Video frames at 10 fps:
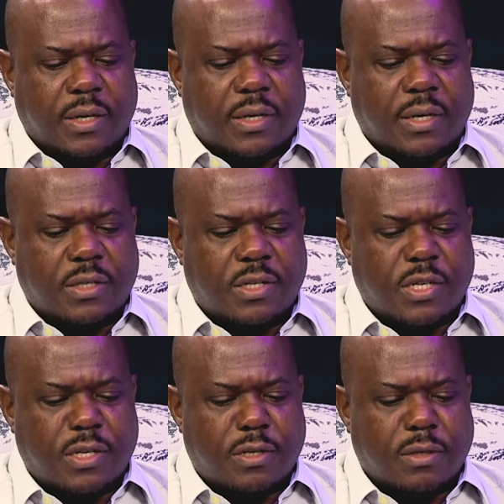the
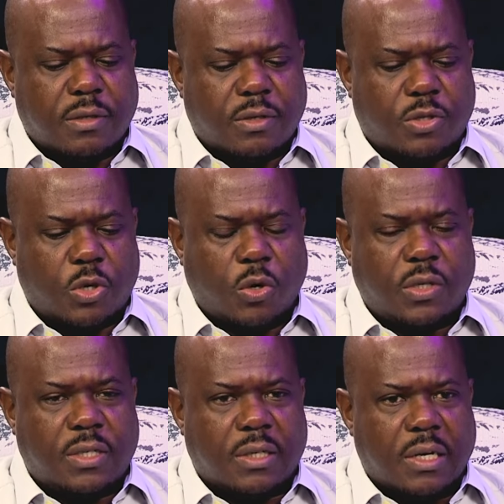Christian
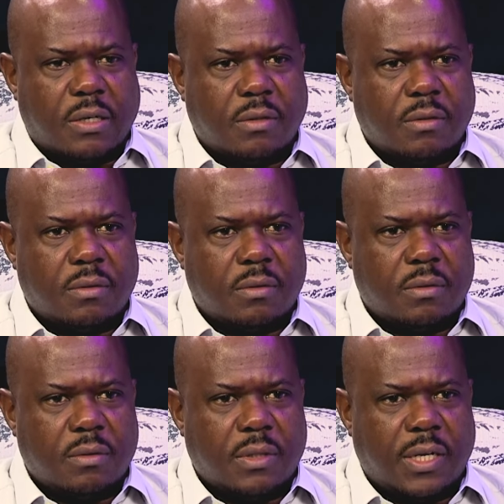doctrine,
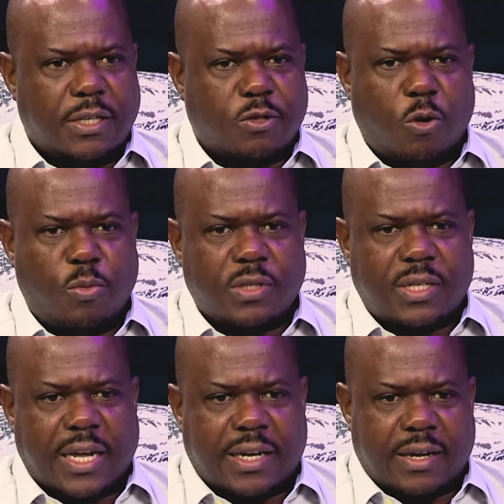it's almost
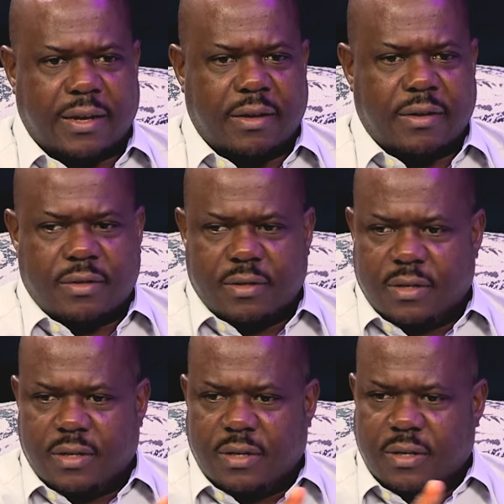like a
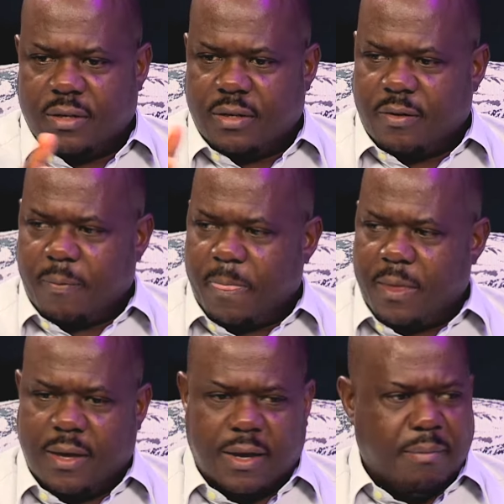
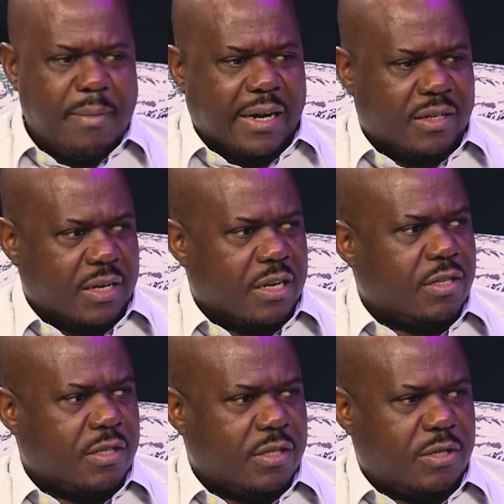
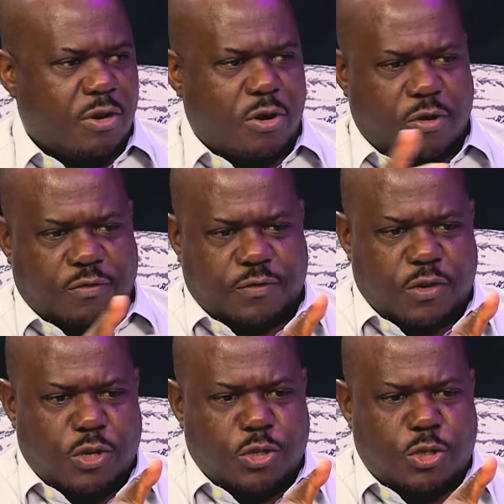matrix of
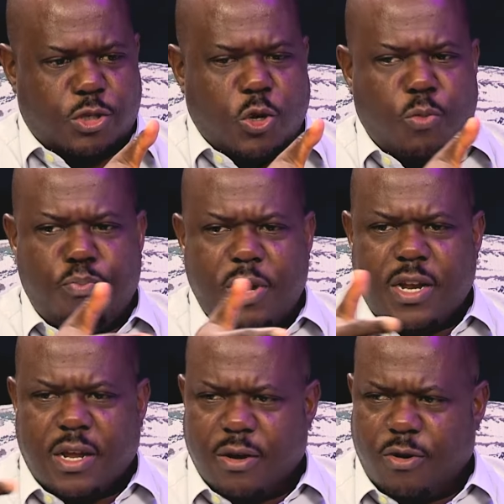so
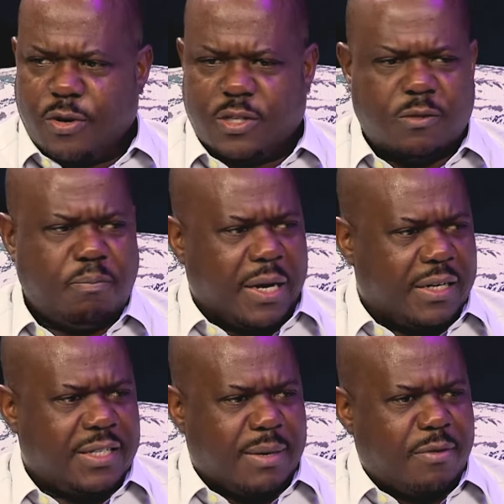many, or a
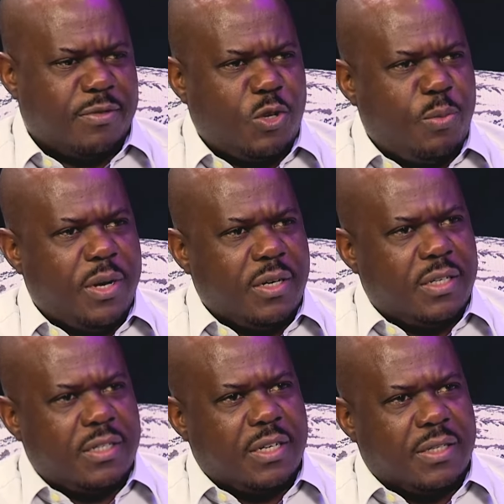spectrum of so many
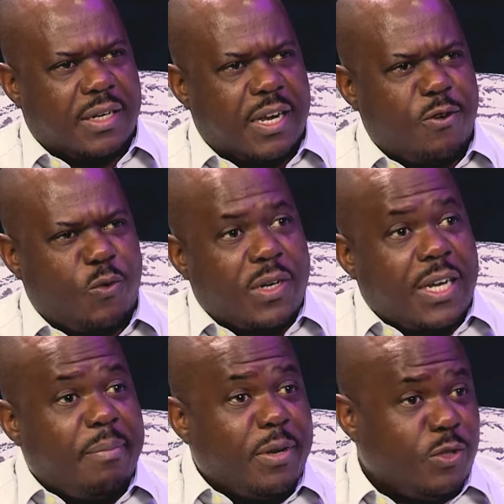teachings around what
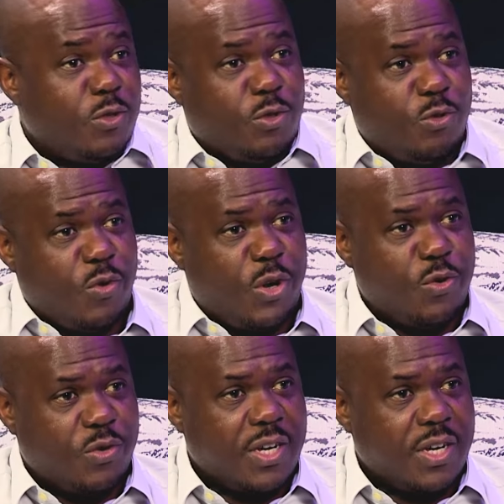happens to you when you